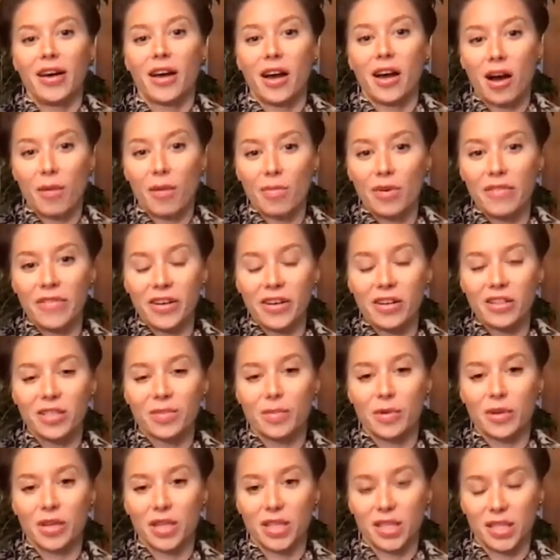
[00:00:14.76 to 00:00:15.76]
Copperfield's
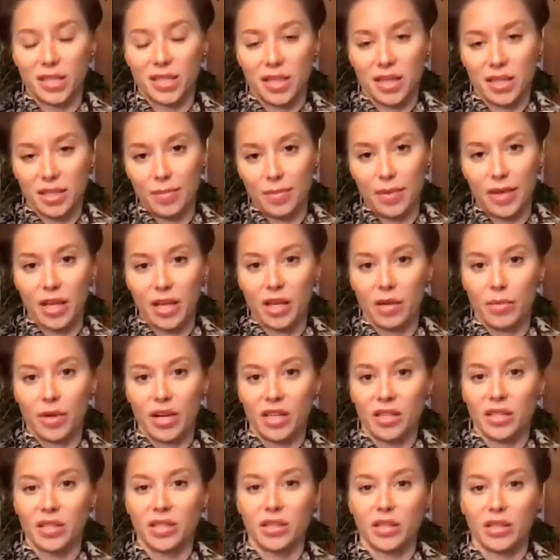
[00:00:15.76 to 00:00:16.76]
Books has been
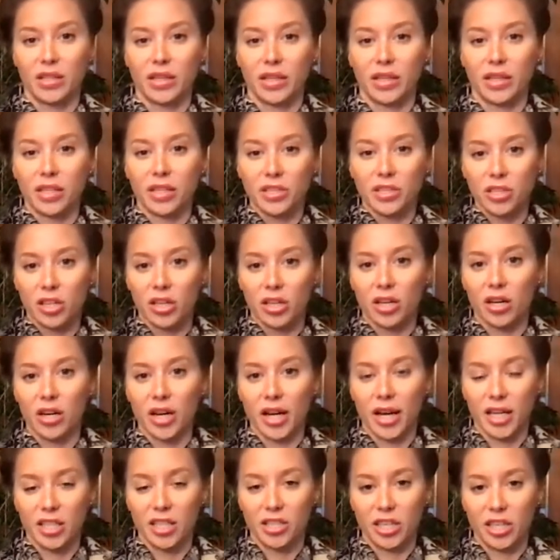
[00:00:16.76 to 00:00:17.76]
committed to literature,
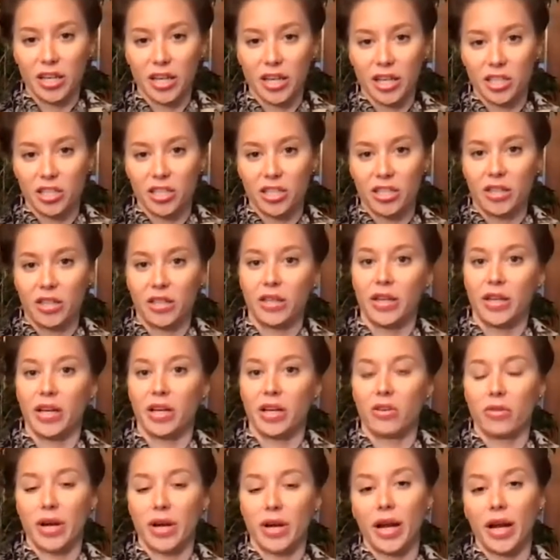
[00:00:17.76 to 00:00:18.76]
education, and
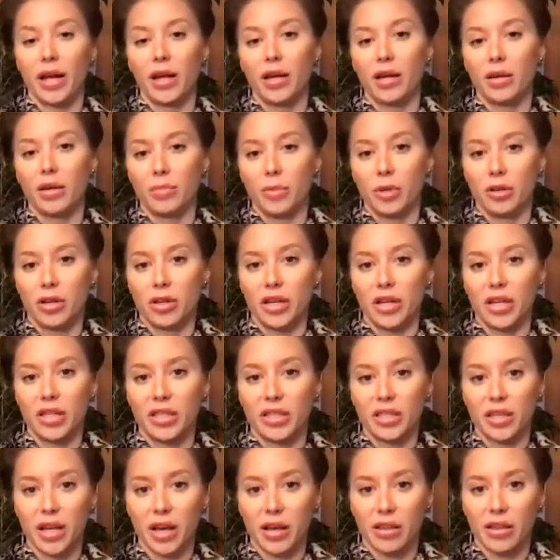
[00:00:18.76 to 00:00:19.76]
creating community
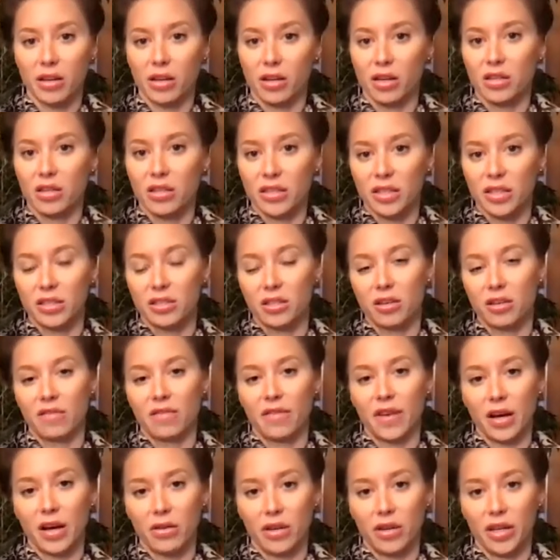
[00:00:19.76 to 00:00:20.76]
together since our
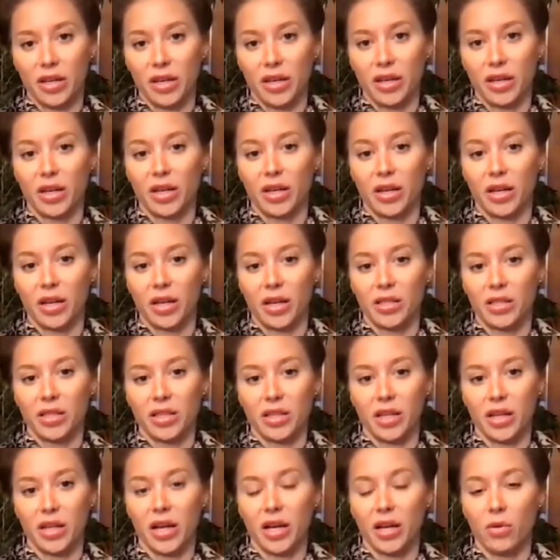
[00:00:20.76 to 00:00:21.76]
founding in
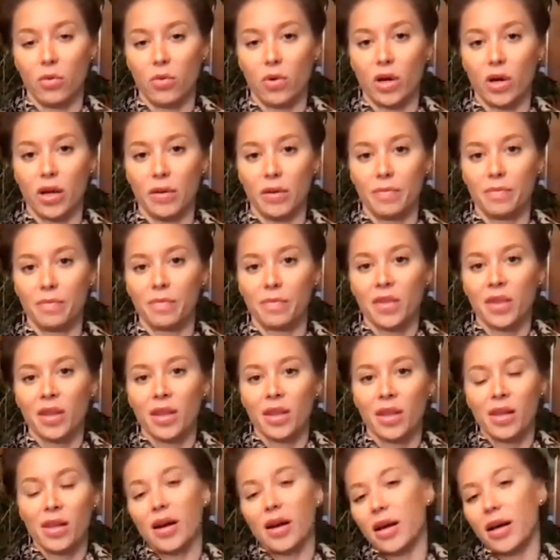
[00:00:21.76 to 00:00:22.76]
1981.
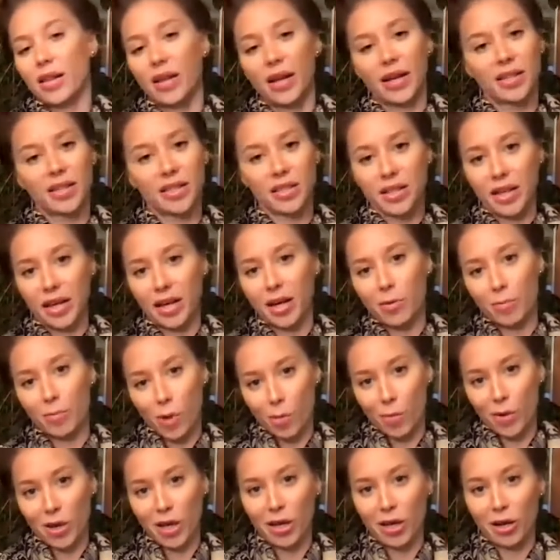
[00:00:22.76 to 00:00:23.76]
I'd like to take a
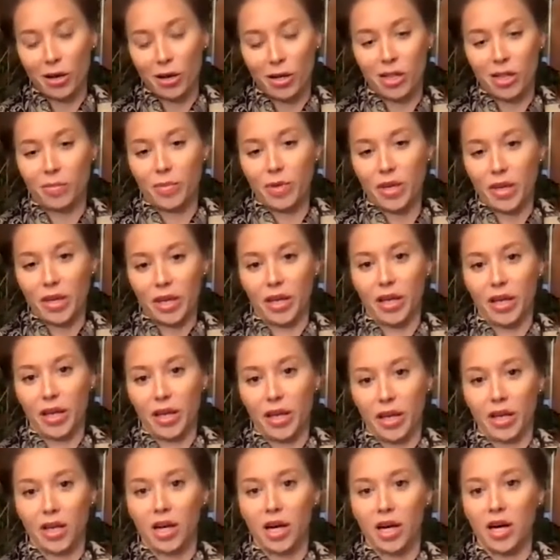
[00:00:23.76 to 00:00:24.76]
moment here in the
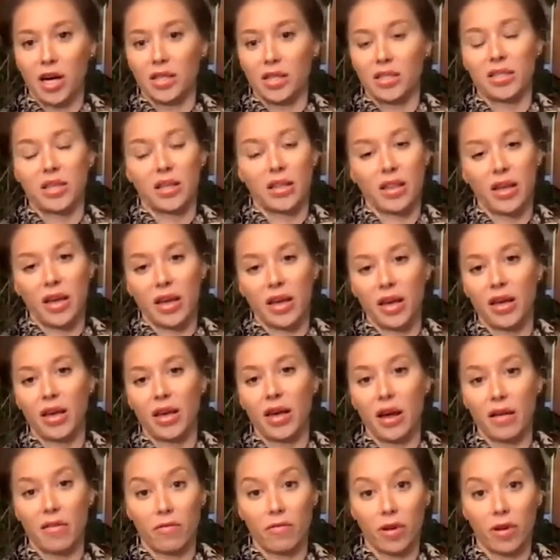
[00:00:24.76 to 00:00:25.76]
beginning to thank
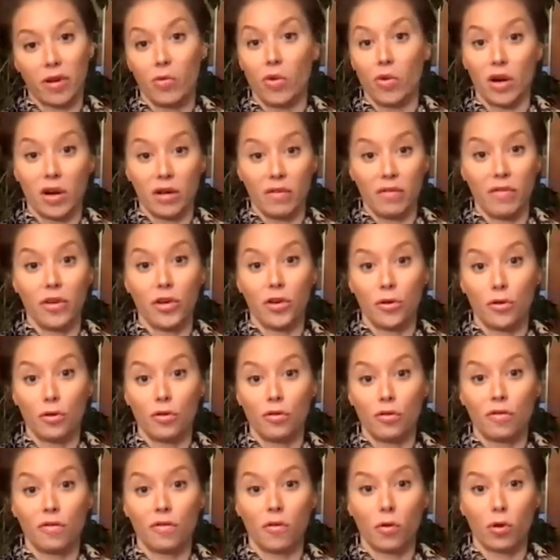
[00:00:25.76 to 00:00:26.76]
every one of
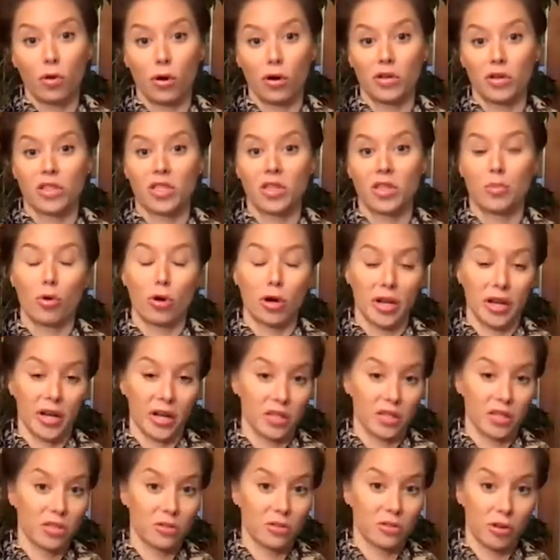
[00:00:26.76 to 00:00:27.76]
you for supporting
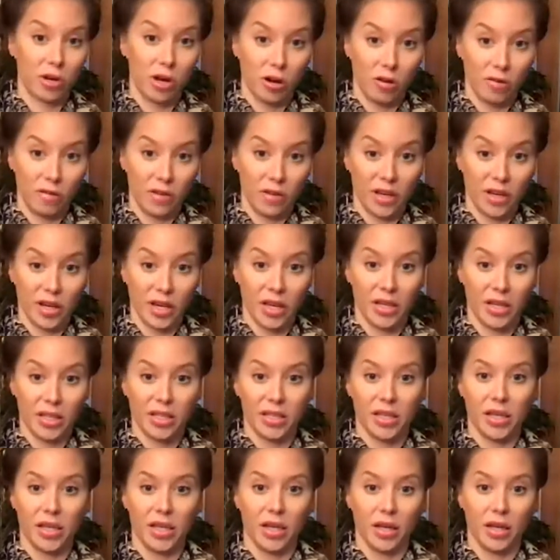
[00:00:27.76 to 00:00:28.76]
us through
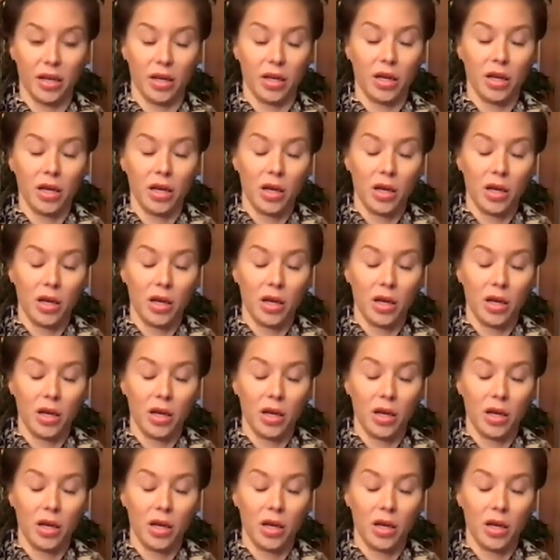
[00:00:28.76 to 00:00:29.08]
COVID-19.